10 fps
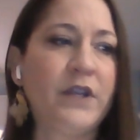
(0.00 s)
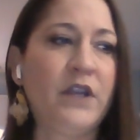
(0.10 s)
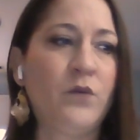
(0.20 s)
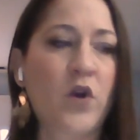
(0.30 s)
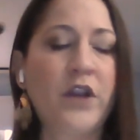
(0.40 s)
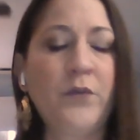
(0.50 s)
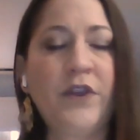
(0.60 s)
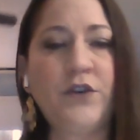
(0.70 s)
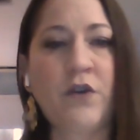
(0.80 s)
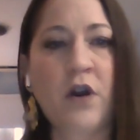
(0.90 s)
in working with
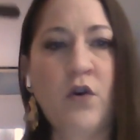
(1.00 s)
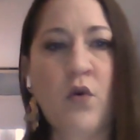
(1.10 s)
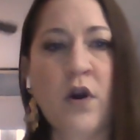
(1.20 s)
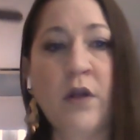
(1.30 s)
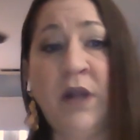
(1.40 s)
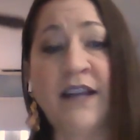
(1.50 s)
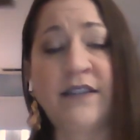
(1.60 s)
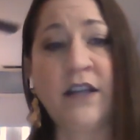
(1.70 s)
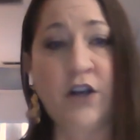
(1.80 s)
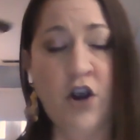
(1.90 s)
the drug court a
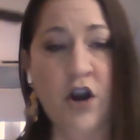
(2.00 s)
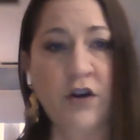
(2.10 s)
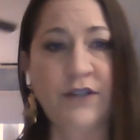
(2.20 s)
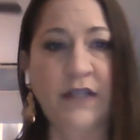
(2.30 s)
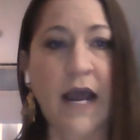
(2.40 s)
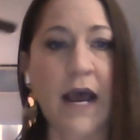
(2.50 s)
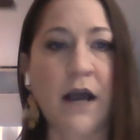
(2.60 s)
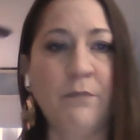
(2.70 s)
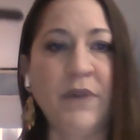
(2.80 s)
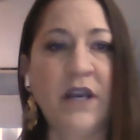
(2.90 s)
blessing and a curse,
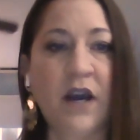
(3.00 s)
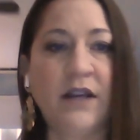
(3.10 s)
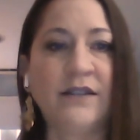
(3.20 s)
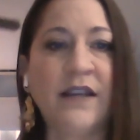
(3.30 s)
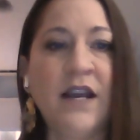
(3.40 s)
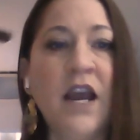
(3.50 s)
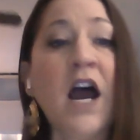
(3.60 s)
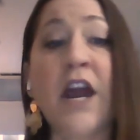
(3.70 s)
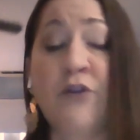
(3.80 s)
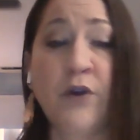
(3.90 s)
because
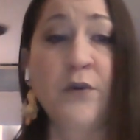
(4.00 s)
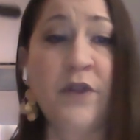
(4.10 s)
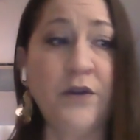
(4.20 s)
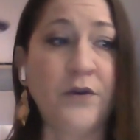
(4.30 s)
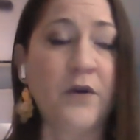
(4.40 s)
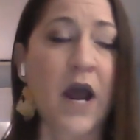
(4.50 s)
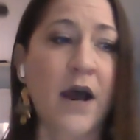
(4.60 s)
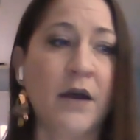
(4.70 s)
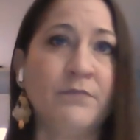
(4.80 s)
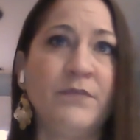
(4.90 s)
I agree with you.
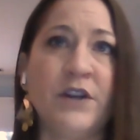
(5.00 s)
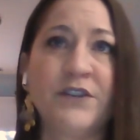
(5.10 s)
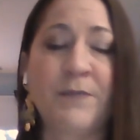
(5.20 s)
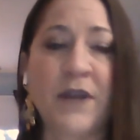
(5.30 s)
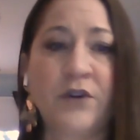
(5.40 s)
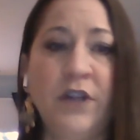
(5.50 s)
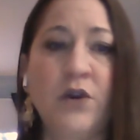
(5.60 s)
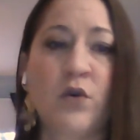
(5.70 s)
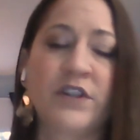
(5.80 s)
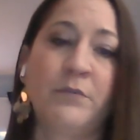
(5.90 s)
Specialty
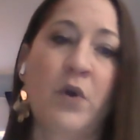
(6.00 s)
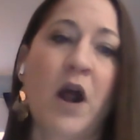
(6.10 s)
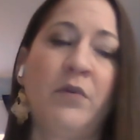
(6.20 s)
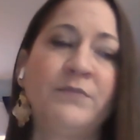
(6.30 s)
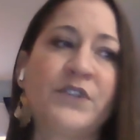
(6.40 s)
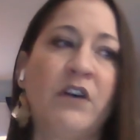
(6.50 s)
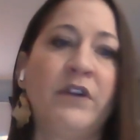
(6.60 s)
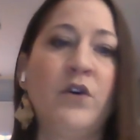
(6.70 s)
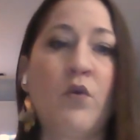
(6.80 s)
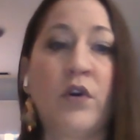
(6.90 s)
courts and
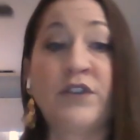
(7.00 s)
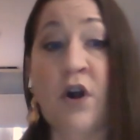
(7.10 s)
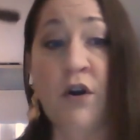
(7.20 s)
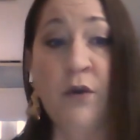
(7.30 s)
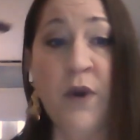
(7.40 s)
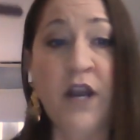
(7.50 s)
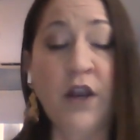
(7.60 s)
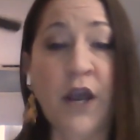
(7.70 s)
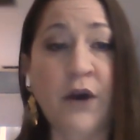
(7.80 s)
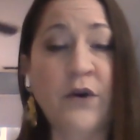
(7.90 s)
problem-solving courts are the way to
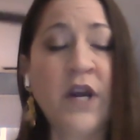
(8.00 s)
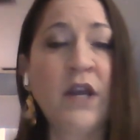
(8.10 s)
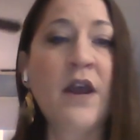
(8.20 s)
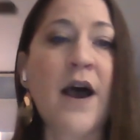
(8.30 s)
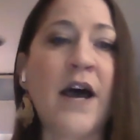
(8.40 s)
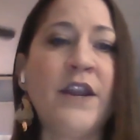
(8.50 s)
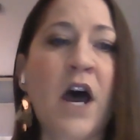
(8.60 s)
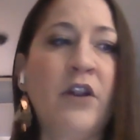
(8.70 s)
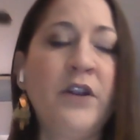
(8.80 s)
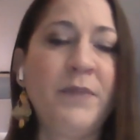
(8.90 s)
go,
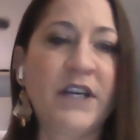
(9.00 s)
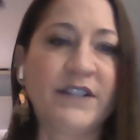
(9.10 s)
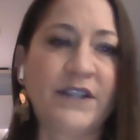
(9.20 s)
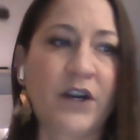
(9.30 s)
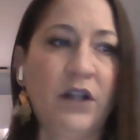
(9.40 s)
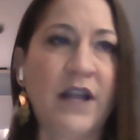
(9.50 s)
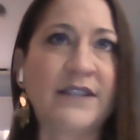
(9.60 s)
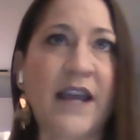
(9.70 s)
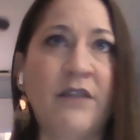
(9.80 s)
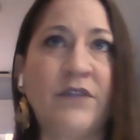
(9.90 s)
not only because they're a
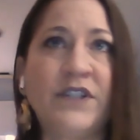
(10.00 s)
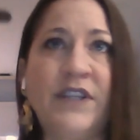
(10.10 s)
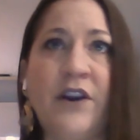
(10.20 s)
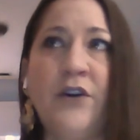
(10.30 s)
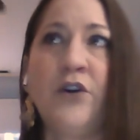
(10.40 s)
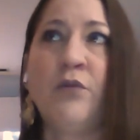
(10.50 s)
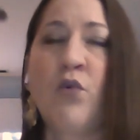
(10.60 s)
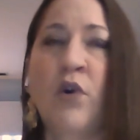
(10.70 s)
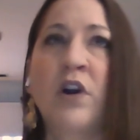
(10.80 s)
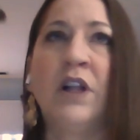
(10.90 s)
less adversarial,
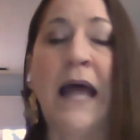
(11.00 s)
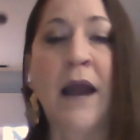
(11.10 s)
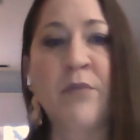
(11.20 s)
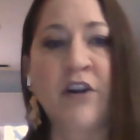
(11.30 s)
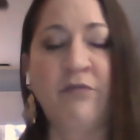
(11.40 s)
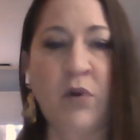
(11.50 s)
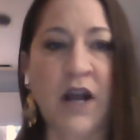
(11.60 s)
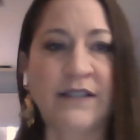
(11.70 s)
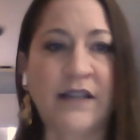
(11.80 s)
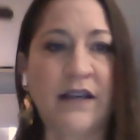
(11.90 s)
more collaborative
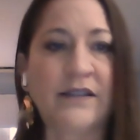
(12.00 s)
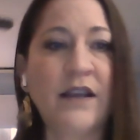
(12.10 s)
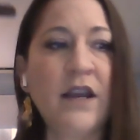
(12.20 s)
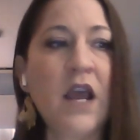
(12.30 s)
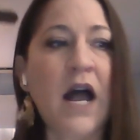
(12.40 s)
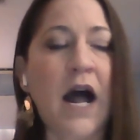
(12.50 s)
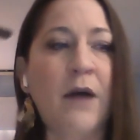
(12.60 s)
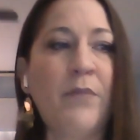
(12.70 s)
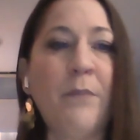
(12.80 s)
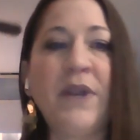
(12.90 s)
process,
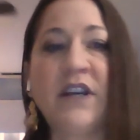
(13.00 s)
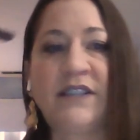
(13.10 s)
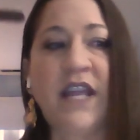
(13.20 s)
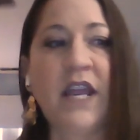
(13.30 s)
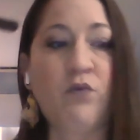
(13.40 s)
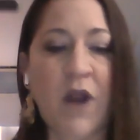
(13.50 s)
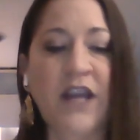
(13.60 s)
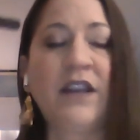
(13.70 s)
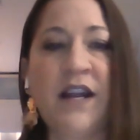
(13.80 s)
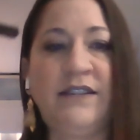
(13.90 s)
but because they
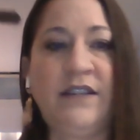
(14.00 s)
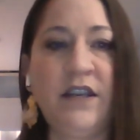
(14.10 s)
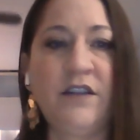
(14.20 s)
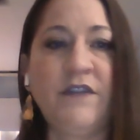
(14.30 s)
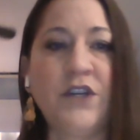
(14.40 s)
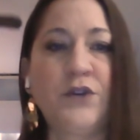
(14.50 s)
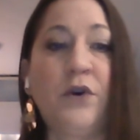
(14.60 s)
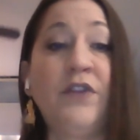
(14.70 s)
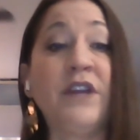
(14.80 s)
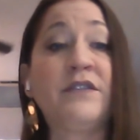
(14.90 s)
recognize the
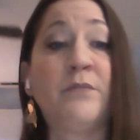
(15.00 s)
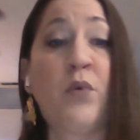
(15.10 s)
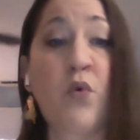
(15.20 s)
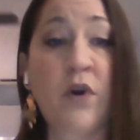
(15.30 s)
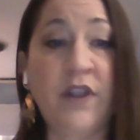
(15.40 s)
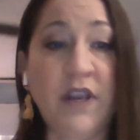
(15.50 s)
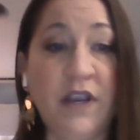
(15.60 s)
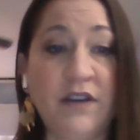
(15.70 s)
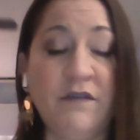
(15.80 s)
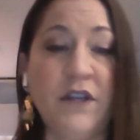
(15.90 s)
individual, they support the
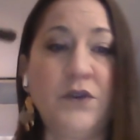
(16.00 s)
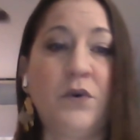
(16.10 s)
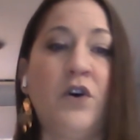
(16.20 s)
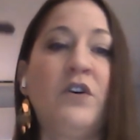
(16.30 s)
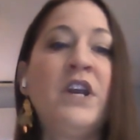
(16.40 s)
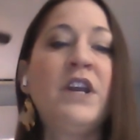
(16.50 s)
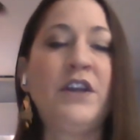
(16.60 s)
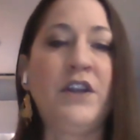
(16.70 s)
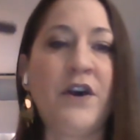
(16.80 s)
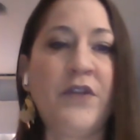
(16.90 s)
individual,
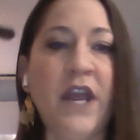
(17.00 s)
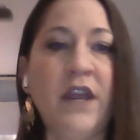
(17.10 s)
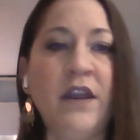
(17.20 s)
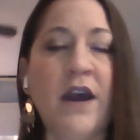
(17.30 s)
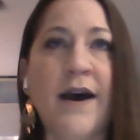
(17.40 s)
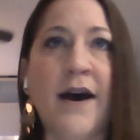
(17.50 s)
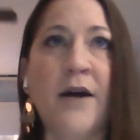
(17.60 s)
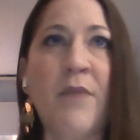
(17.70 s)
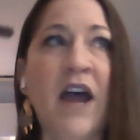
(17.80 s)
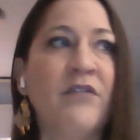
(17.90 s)
they
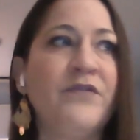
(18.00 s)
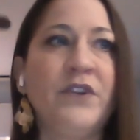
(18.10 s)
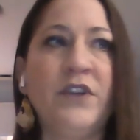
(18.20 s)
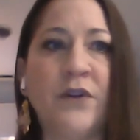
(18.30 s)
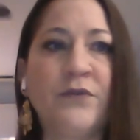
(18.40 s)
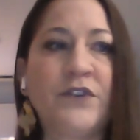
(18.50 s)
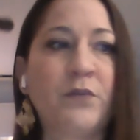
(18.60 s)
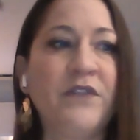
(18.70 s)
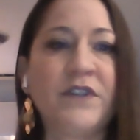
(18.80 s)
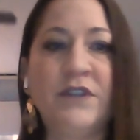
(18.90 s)
have,
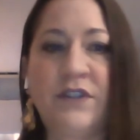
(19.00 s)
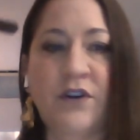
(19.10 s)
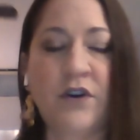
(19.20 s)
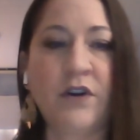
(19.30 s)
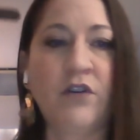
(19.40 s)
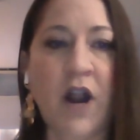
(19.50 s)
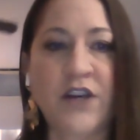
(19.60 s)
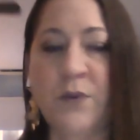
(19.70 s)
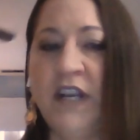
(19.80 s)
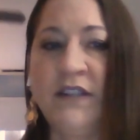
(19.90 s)
swift and certain
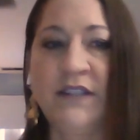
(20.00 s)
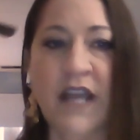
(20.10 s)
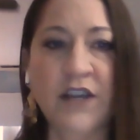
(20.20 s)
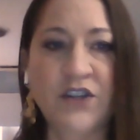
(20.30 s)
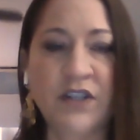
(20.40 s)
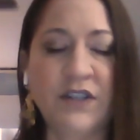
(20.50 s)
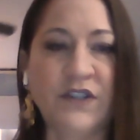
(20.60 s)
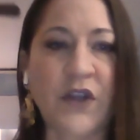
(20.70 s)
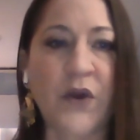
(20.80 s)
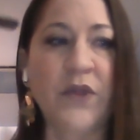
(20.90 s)
graduated sanctions,
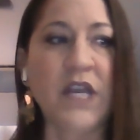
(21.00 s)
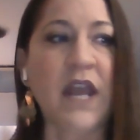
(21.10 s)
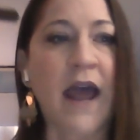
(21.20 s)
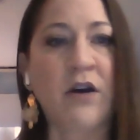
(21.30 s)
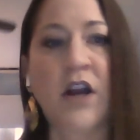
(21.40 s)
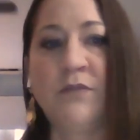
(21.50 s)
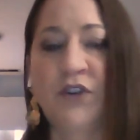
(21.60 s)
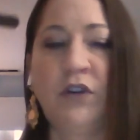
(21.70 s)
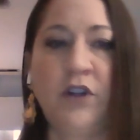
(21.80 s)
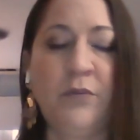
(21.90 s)
so the outcomes
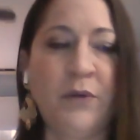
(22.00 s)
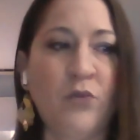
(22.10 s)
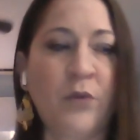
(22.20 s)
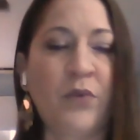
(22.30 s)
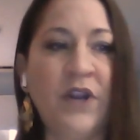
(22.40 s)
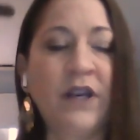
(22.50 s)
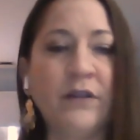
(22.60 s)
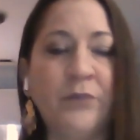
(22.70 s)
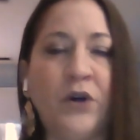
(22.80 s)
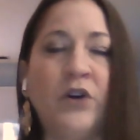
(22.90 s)
are a little bit more
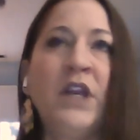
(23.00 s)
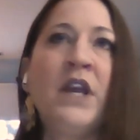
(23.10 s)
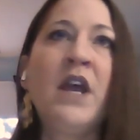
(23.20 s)
predictable.